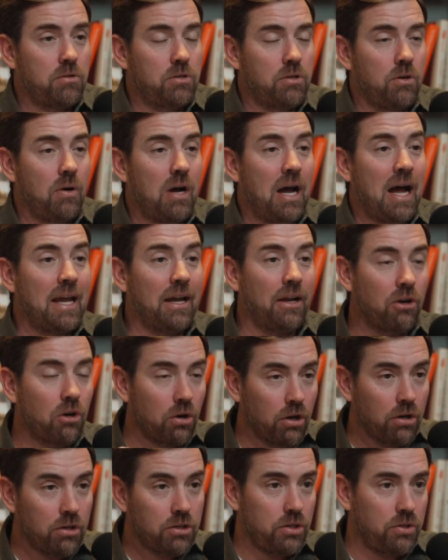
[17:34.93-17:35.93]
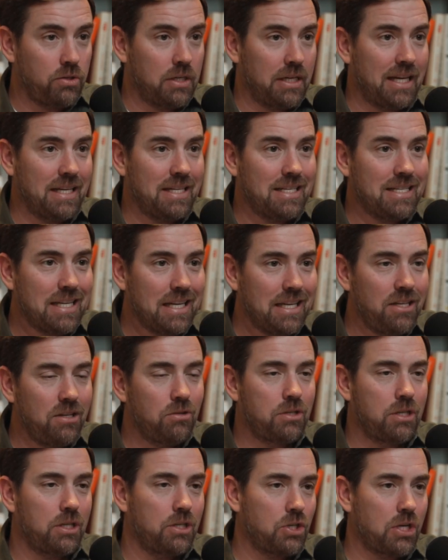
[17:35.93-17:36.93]
So I encourage you to
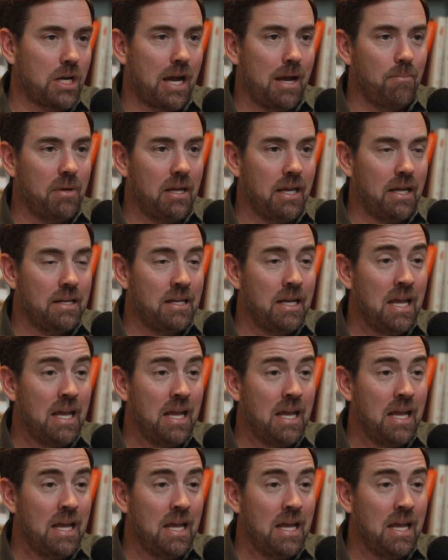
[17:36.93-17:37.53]
continue to chime in,